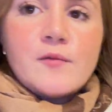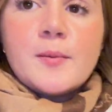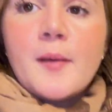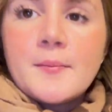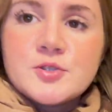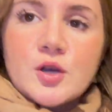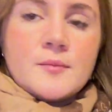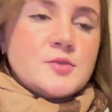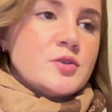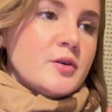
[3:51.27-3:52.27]
put my
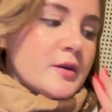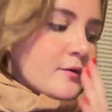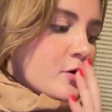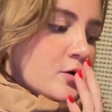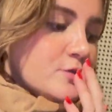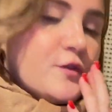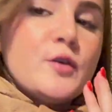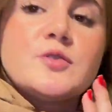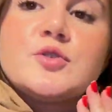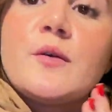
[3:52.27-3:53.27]
pajamas on. I've got
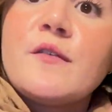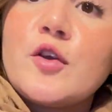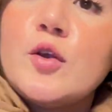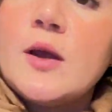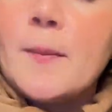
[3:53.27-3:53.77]
to do a few little